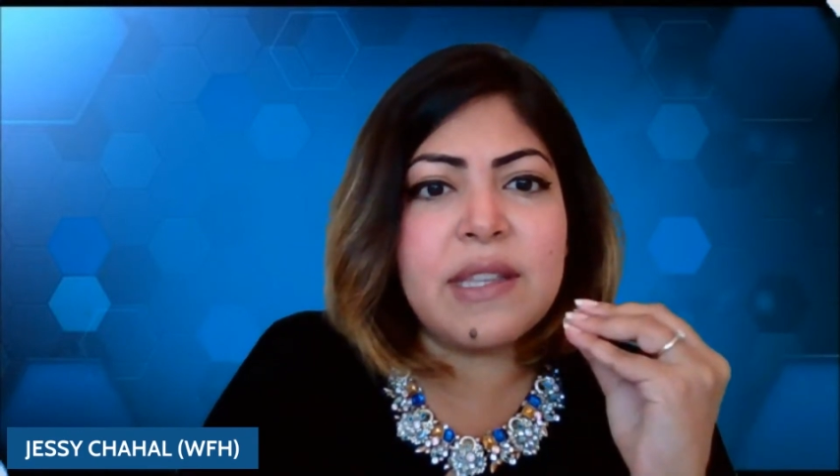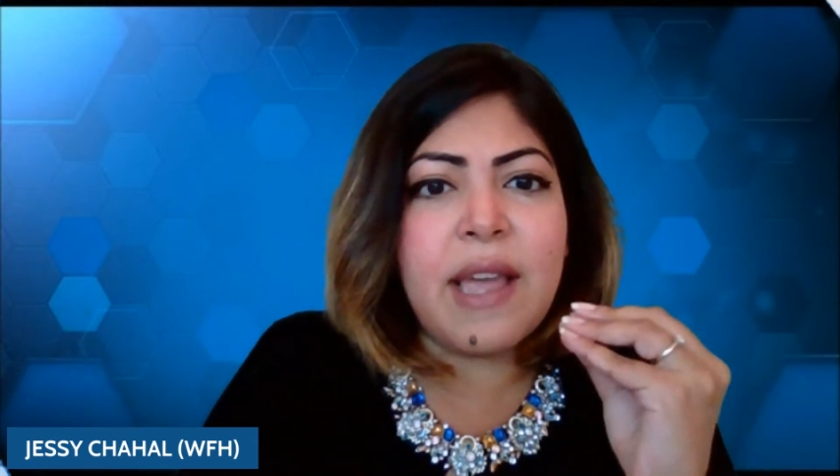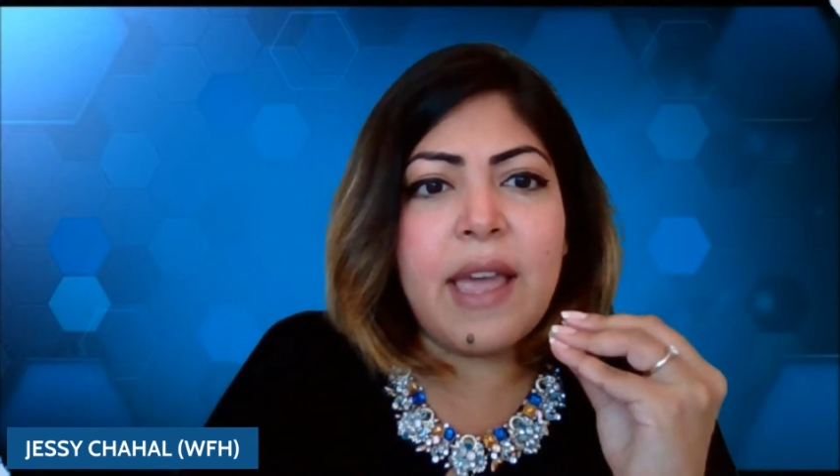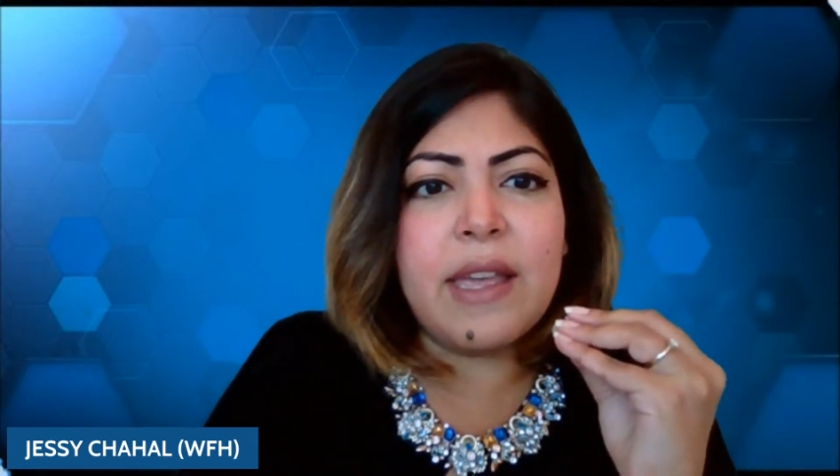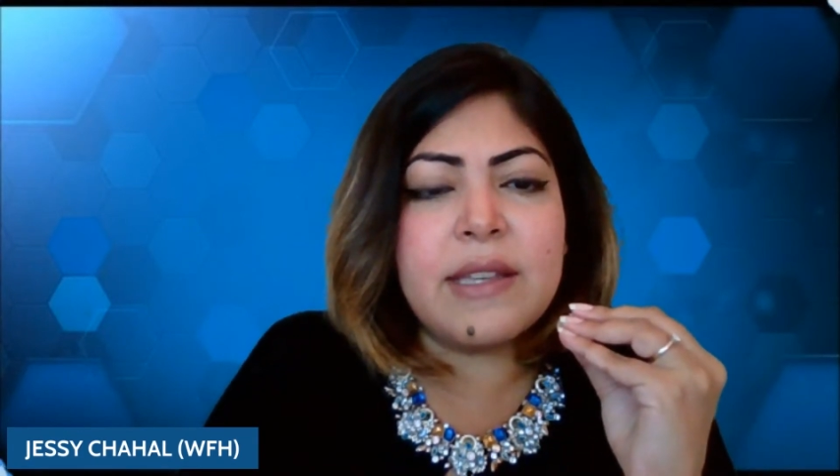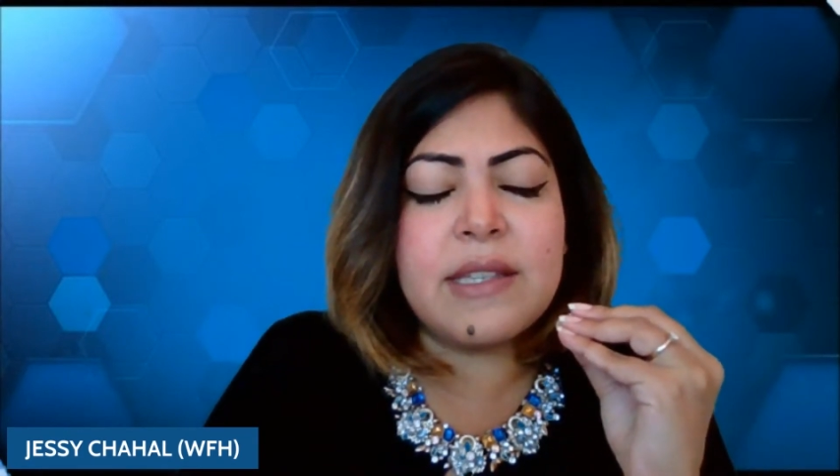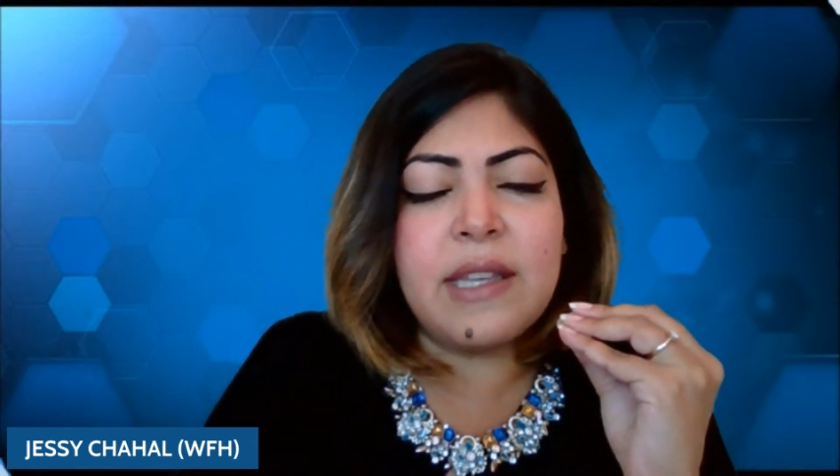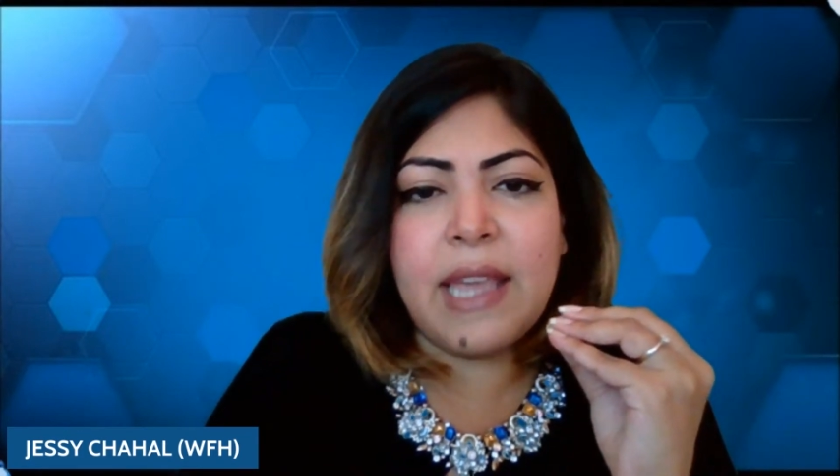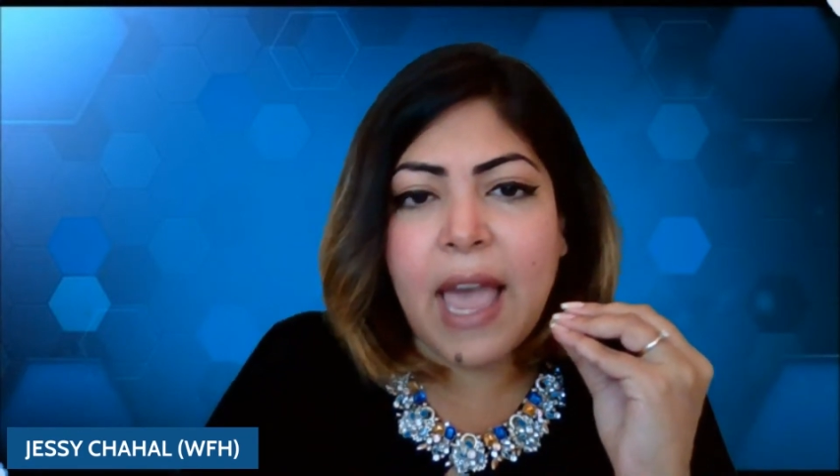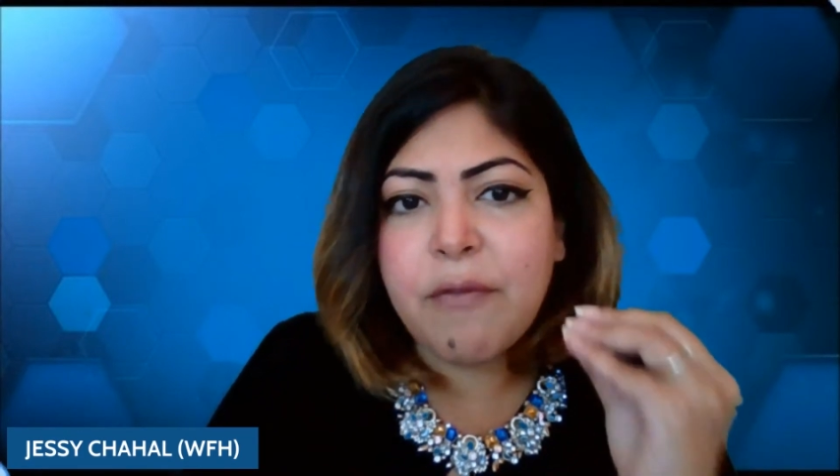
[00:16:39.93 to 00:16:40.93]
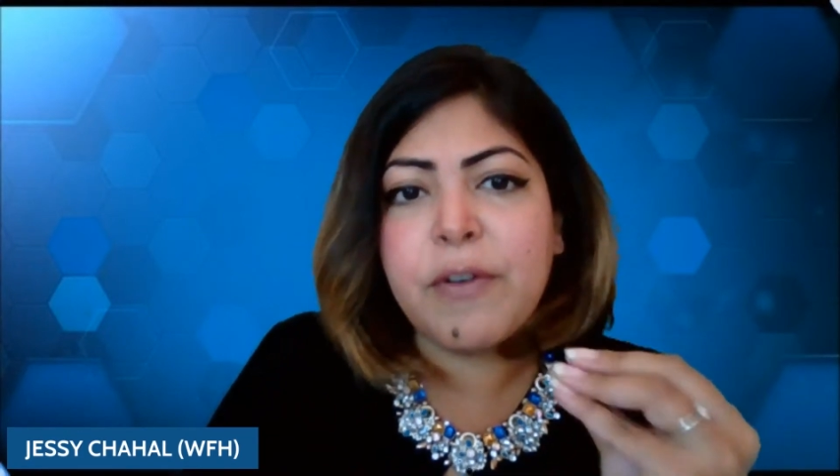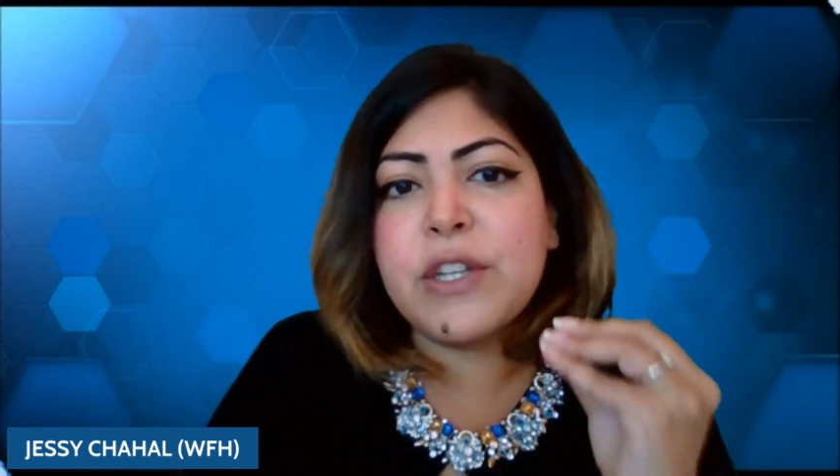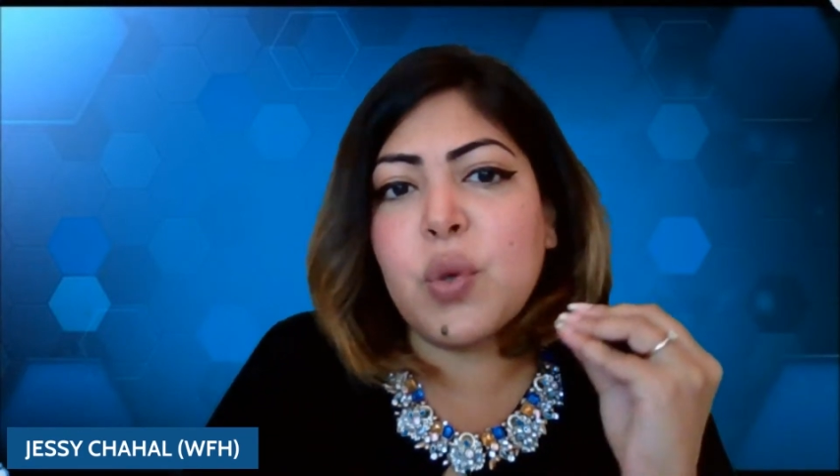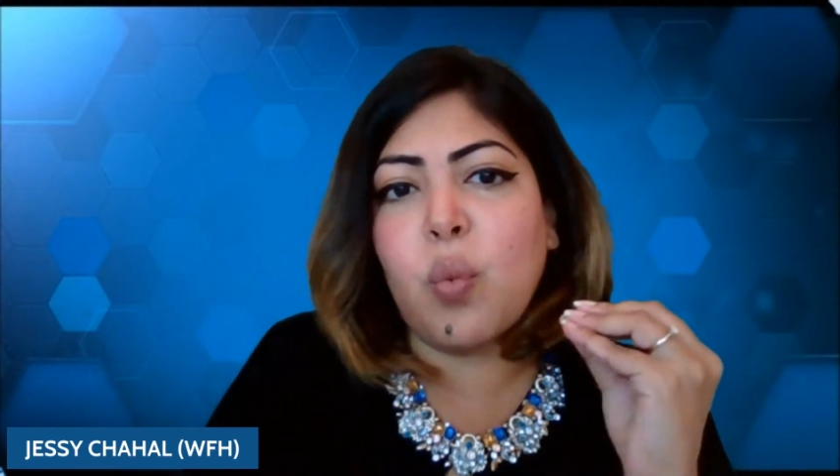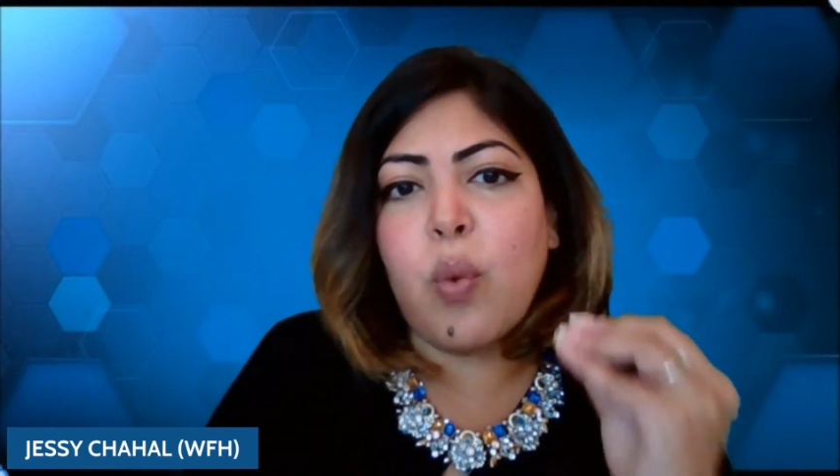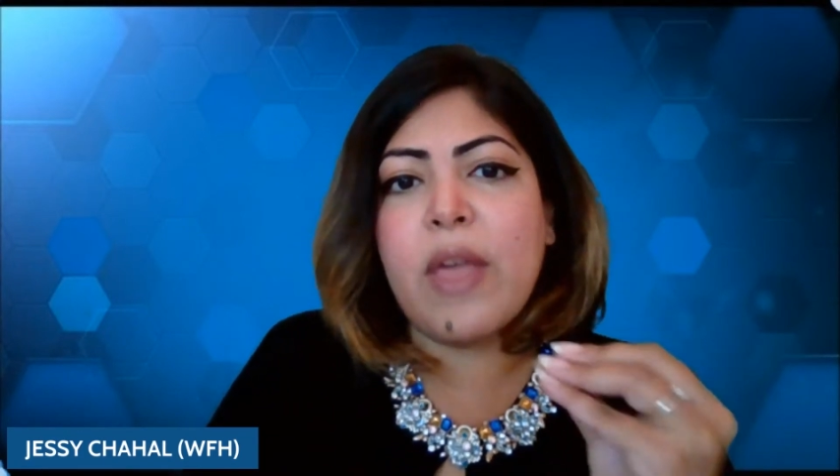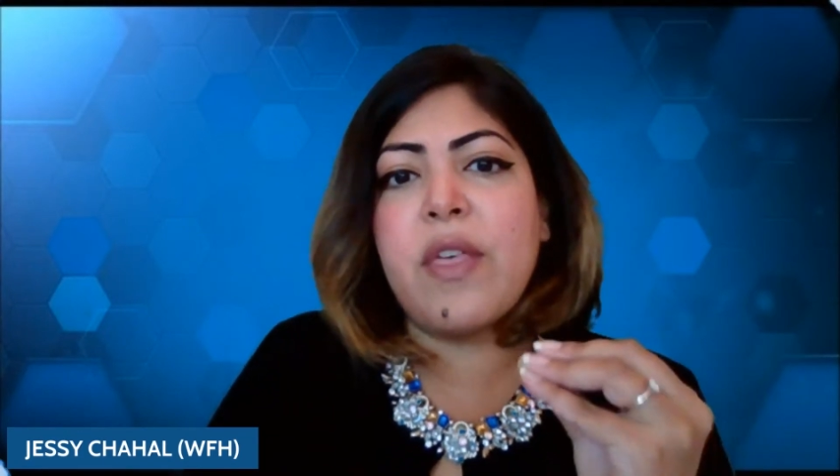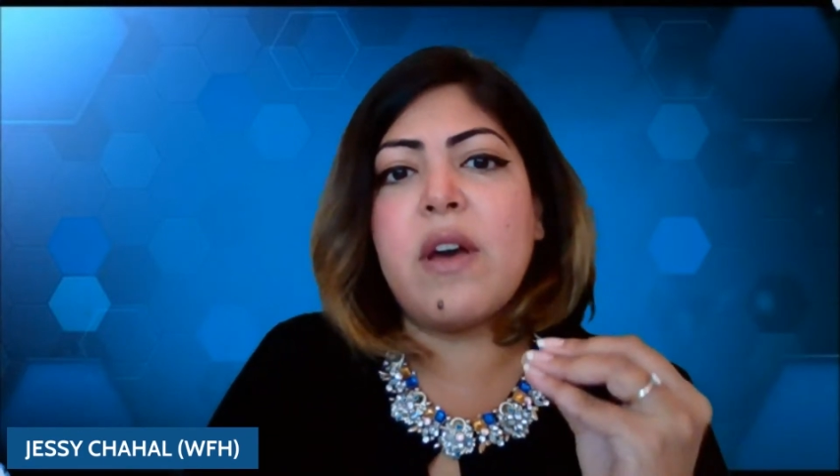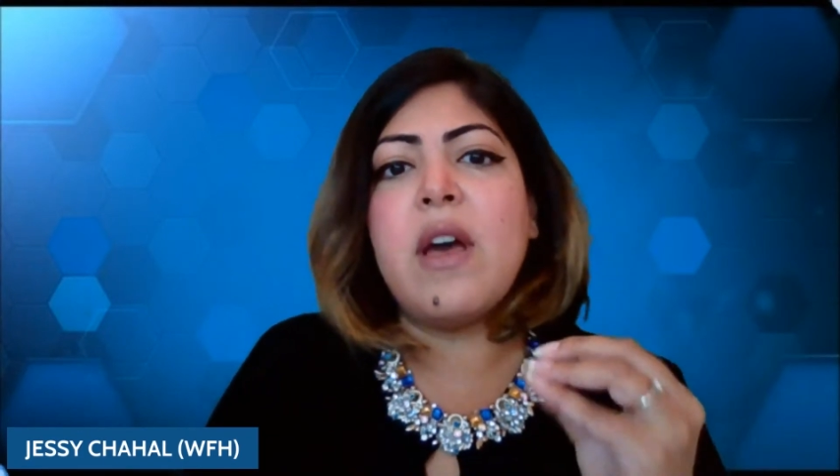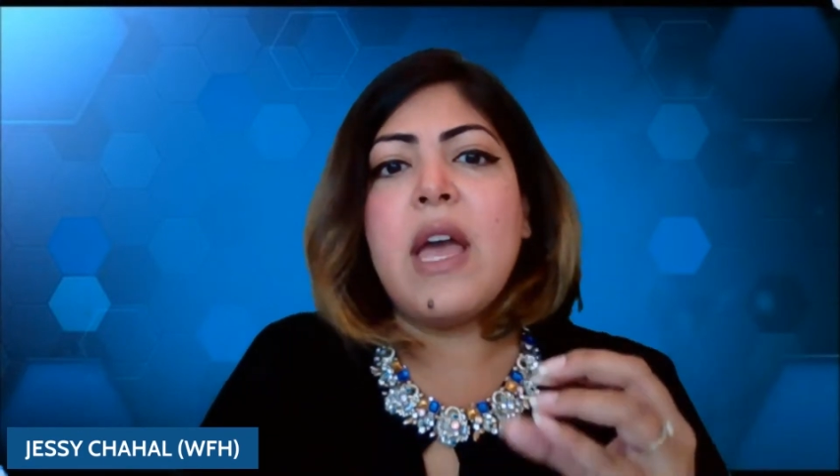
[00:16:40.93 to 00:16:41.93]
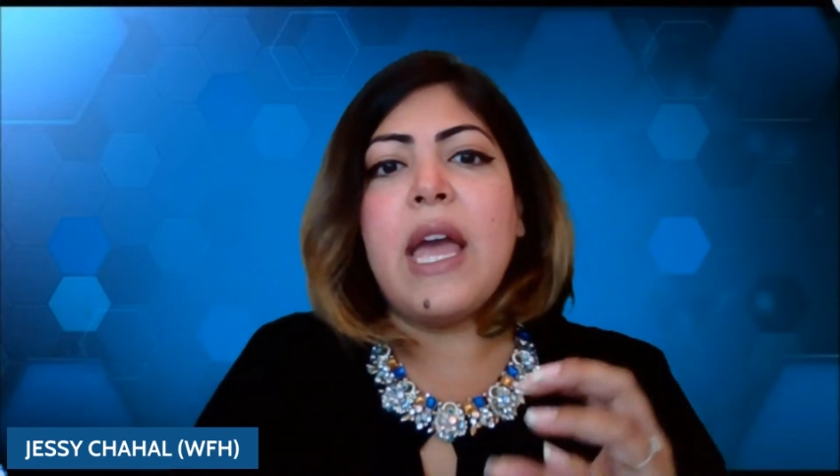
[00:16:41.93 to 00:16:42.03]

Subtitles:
the average weather